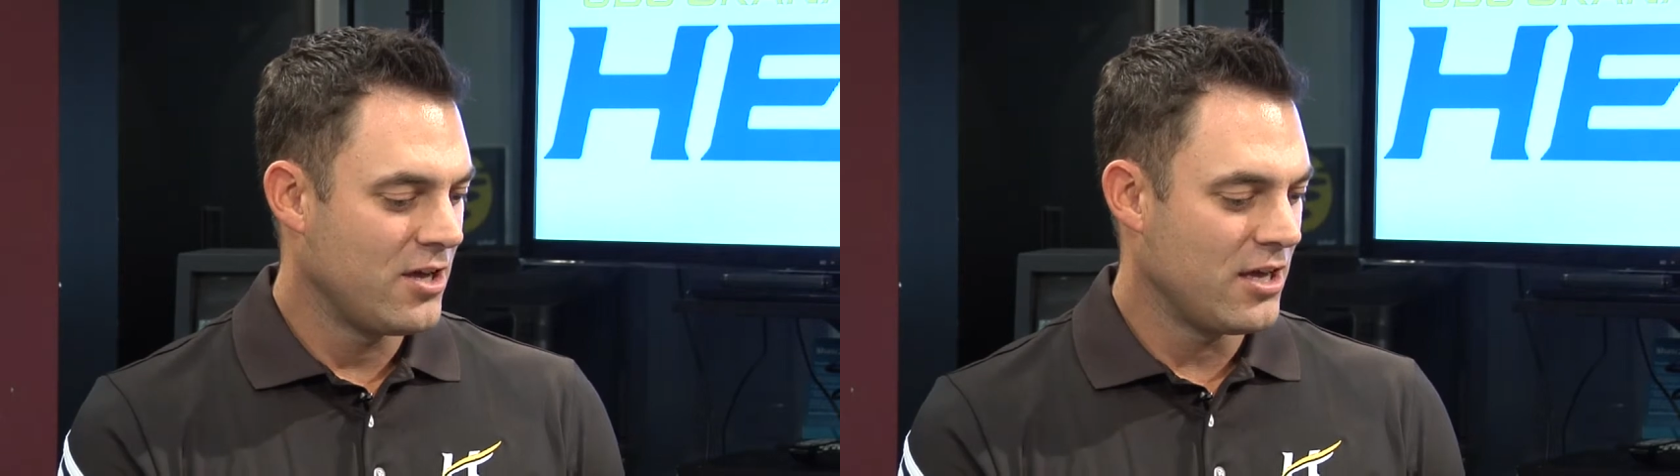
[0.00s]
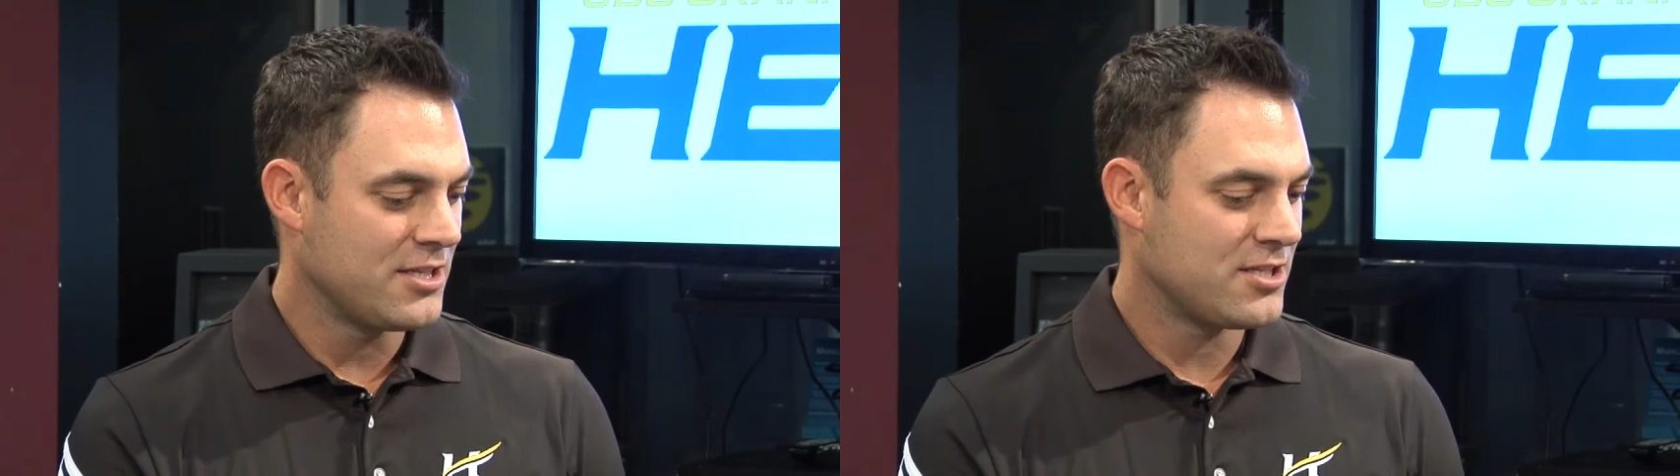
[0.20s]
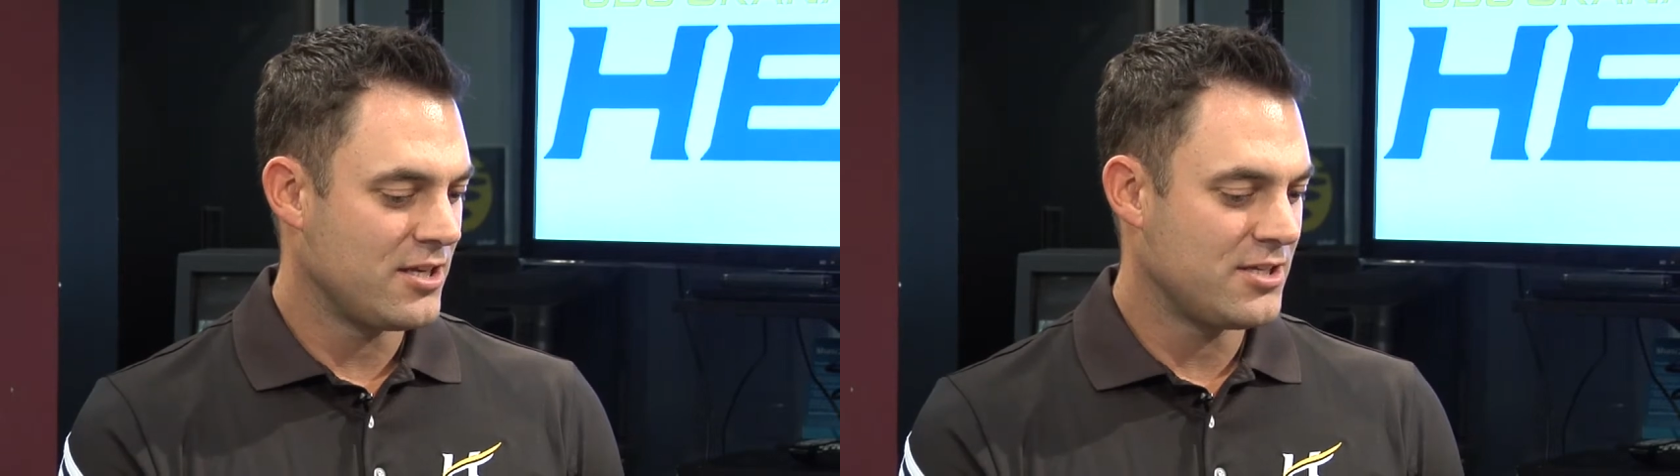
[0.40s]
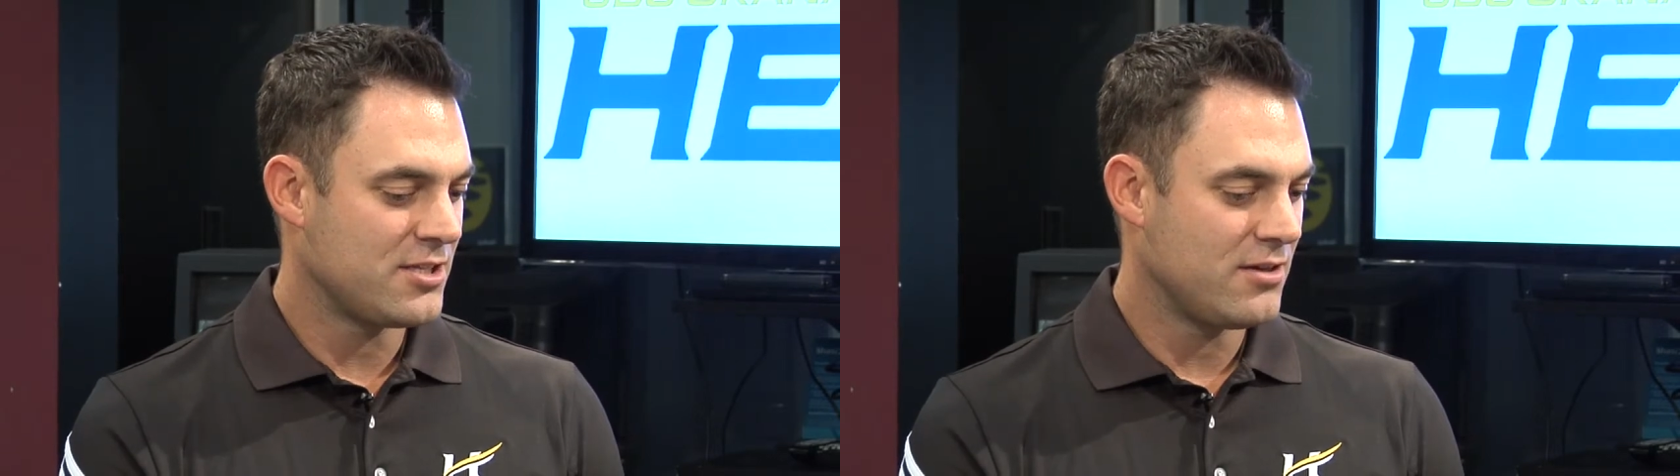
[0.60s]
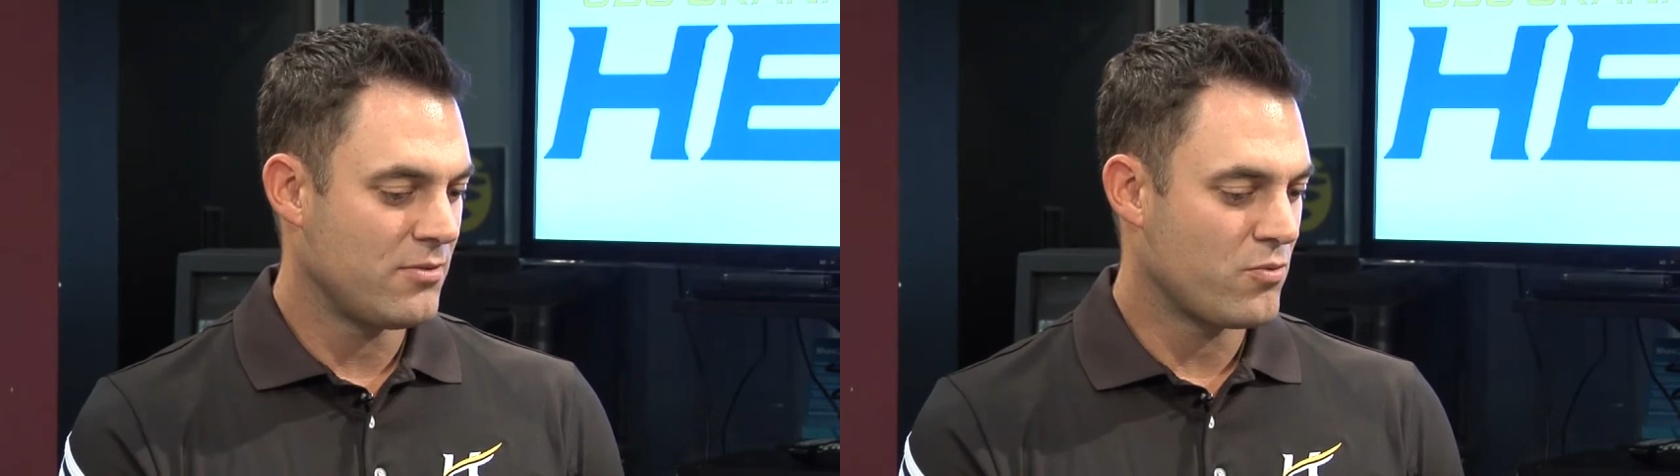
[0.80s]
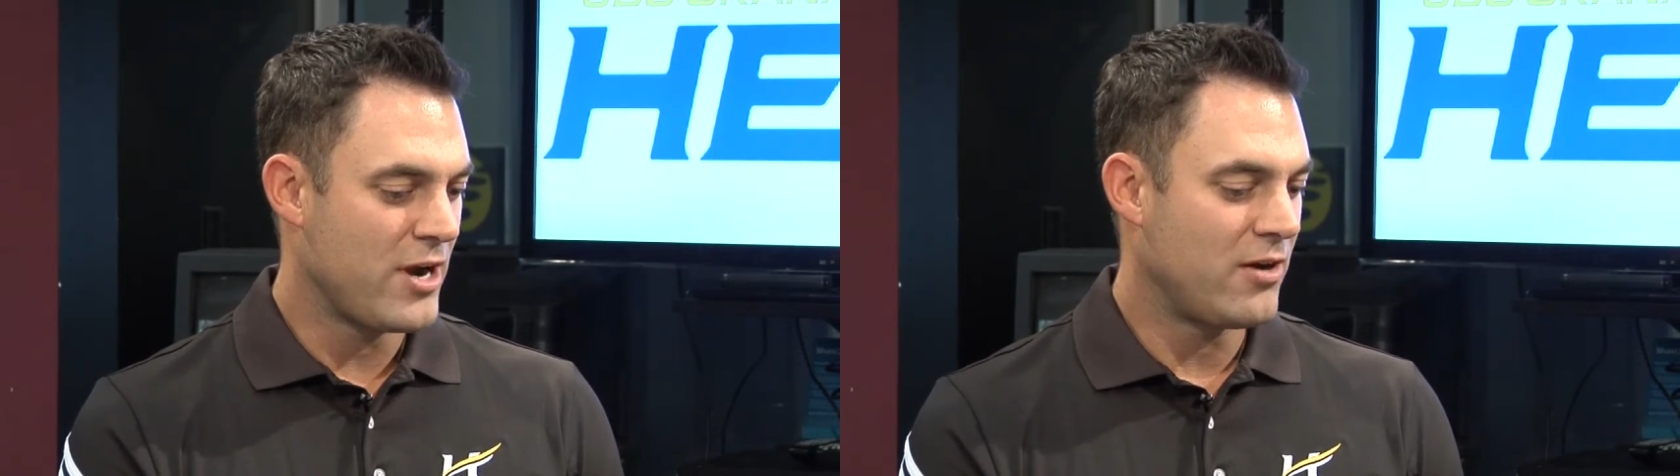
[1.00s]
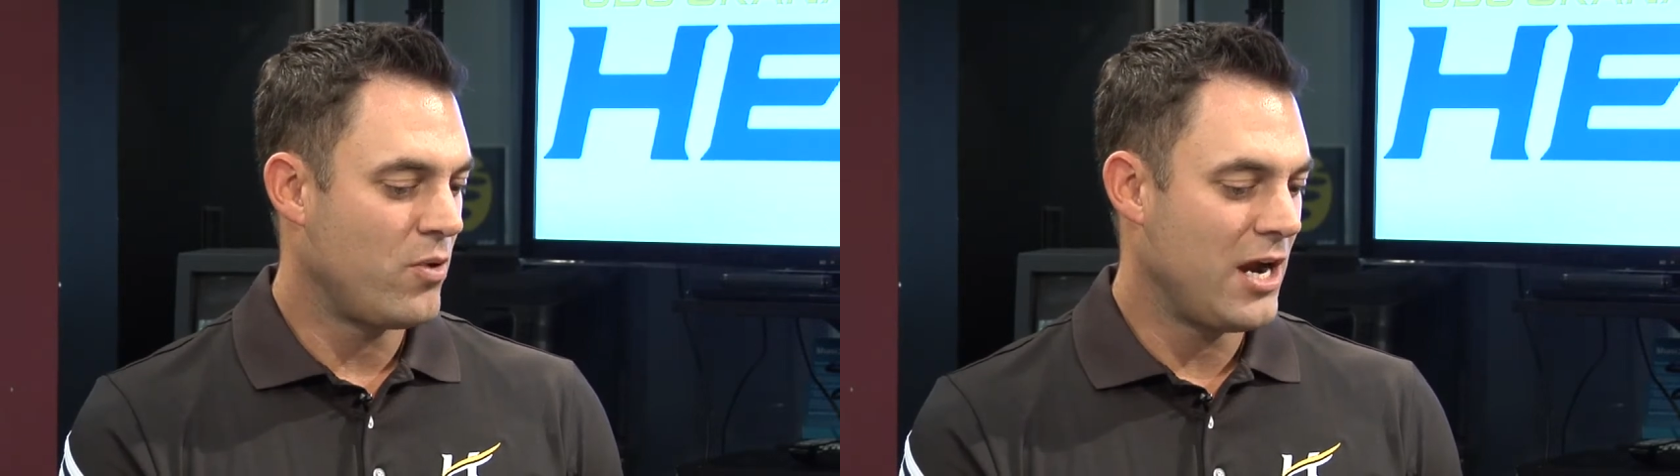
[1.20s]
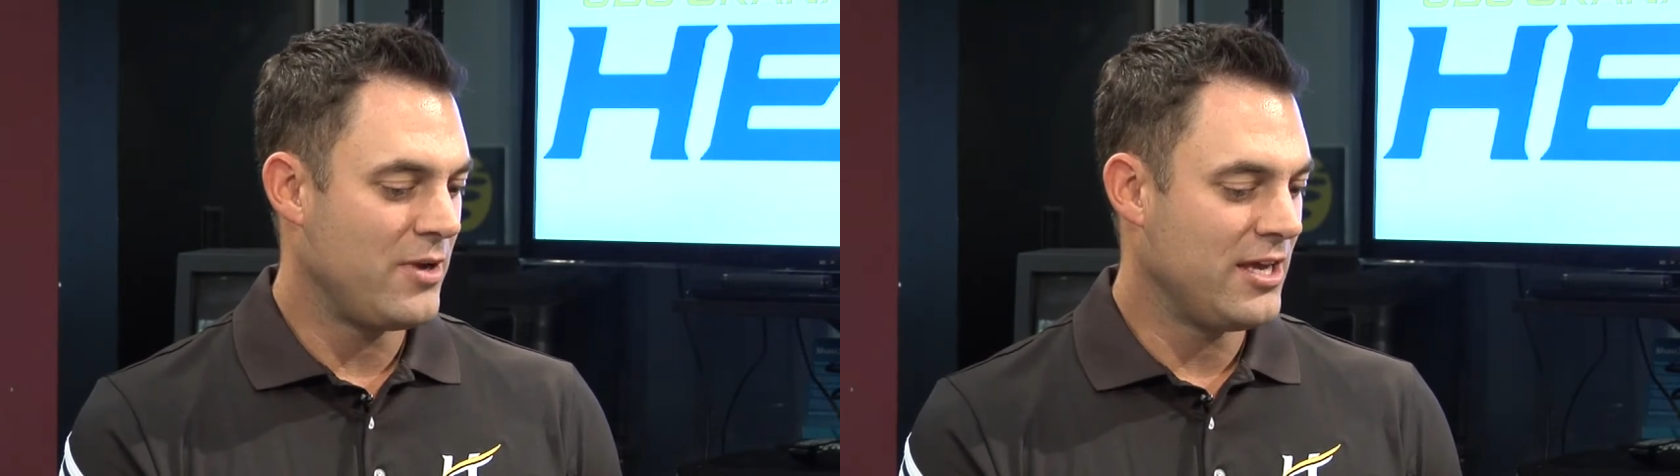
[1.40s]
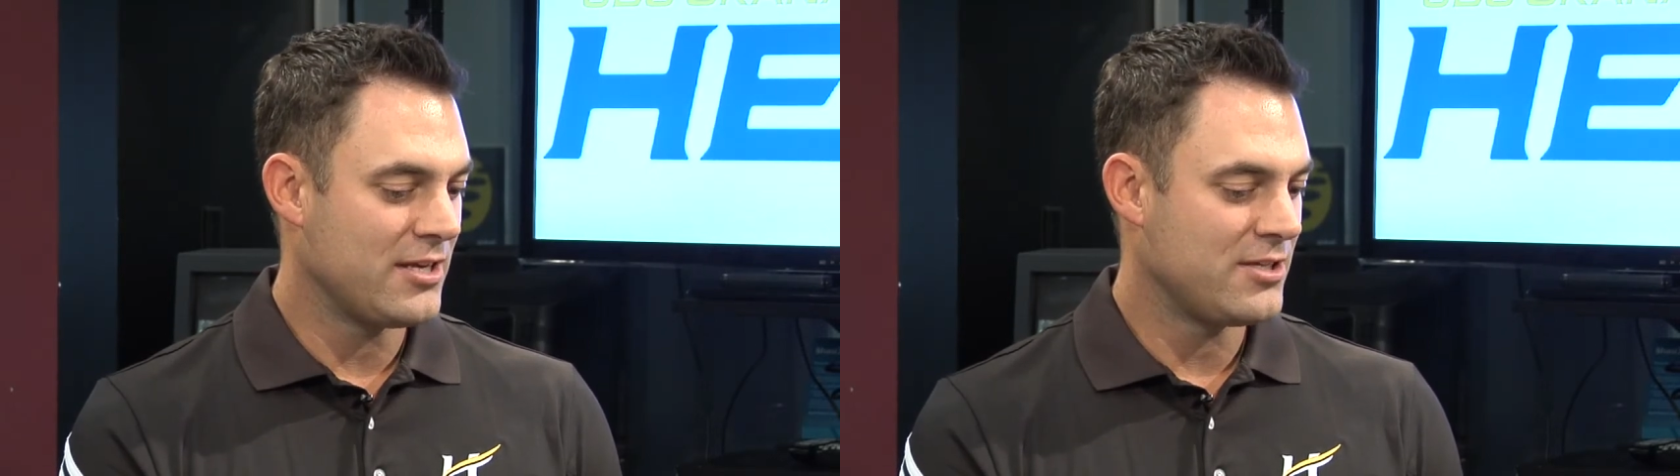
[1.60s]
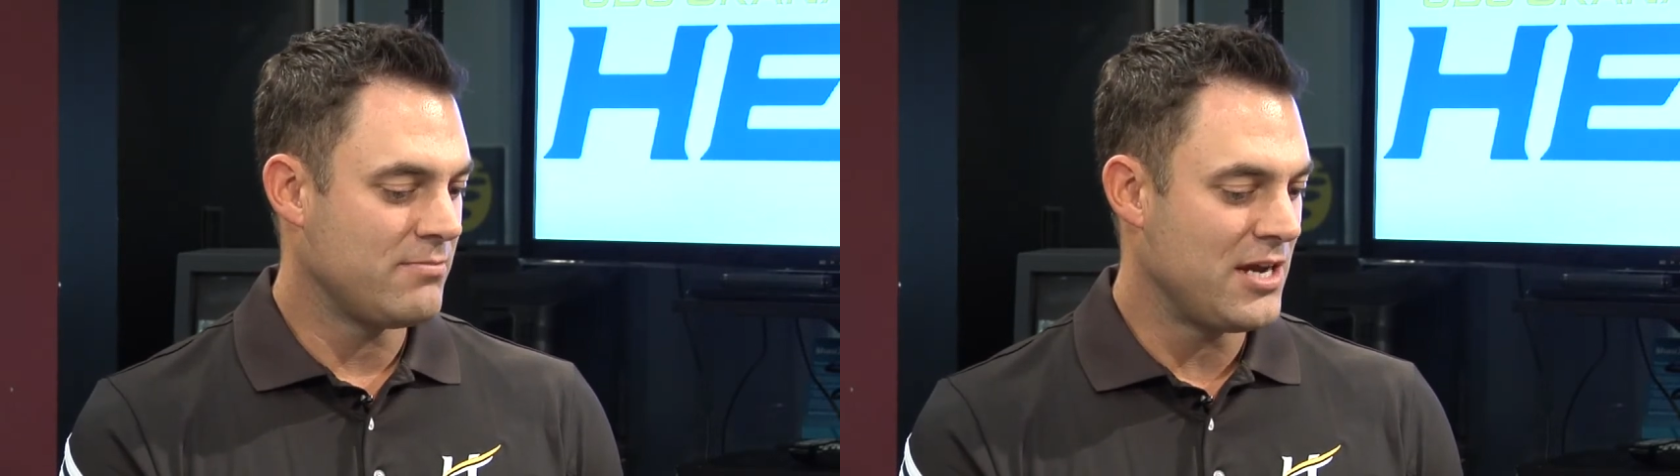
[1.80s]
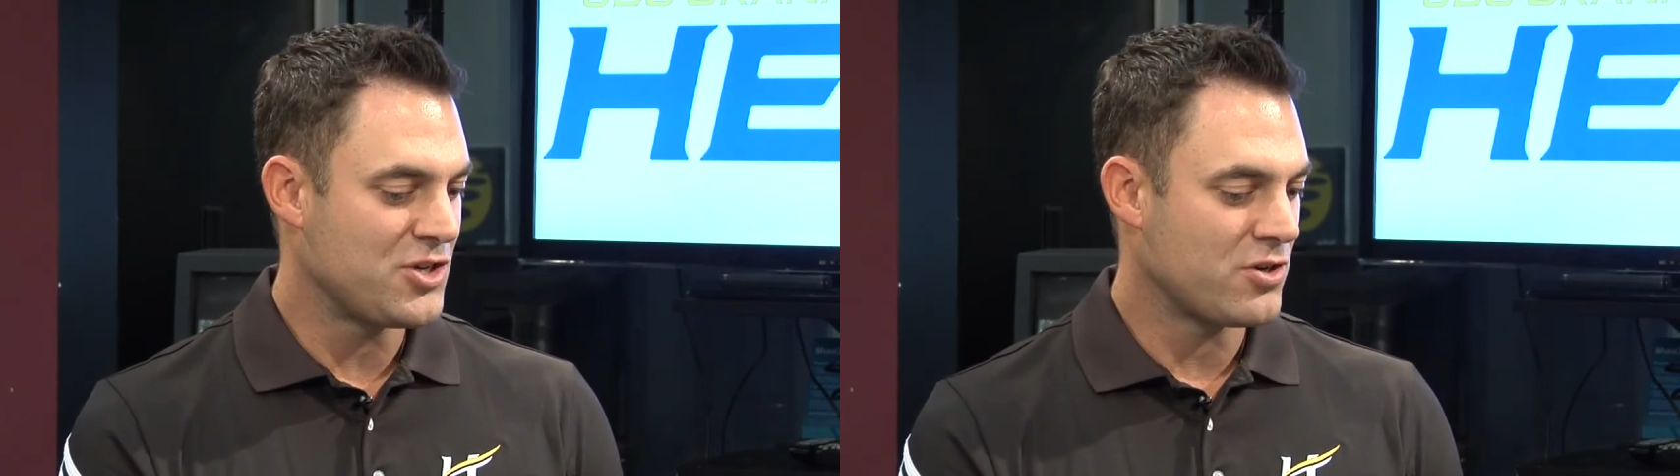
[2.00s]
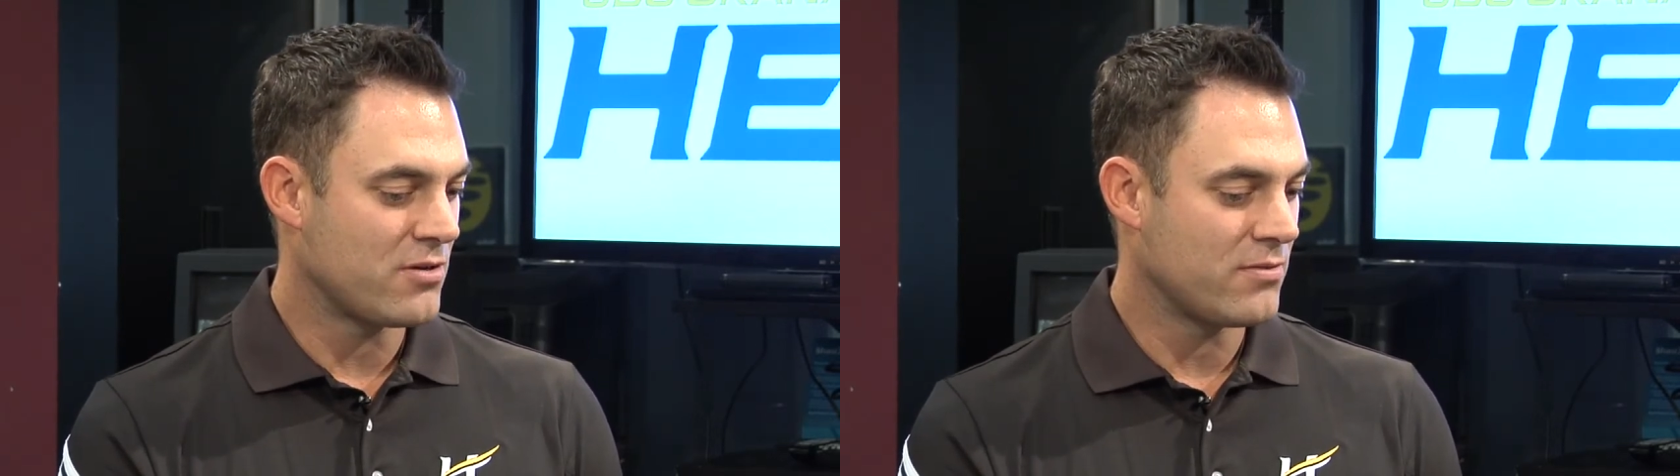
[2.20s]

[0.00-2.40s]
it's right away we get to measure